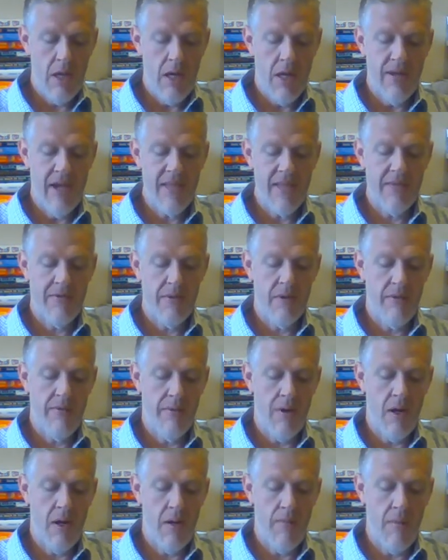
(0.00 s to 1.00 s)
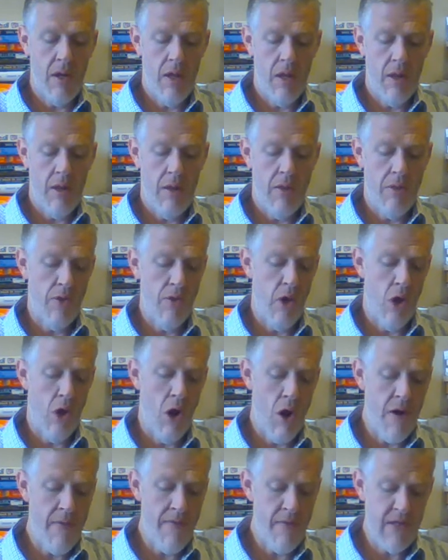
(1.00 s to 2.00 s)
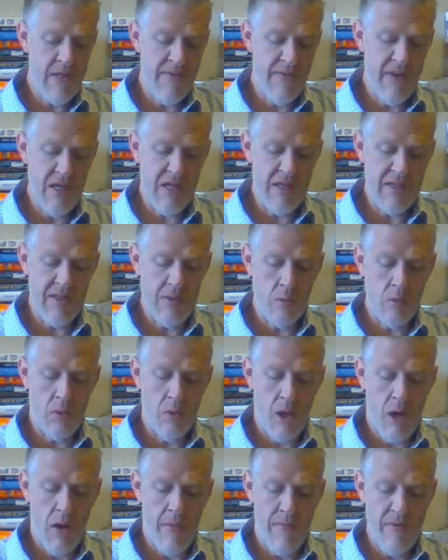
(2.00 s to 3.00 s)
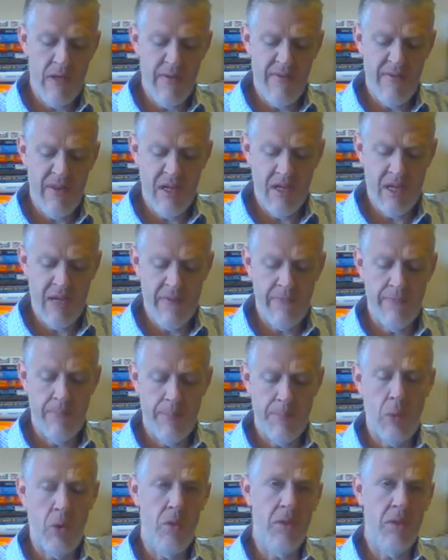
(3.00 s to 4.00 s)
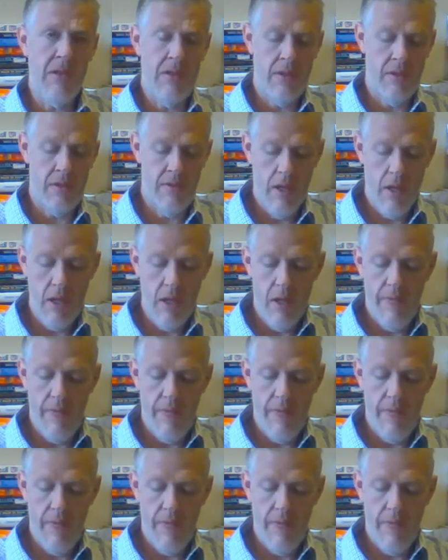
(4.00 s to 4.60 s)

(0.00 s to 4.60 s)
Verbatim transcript: And that's from the Harvard Divinity School, Harvard Divinity Bulletin,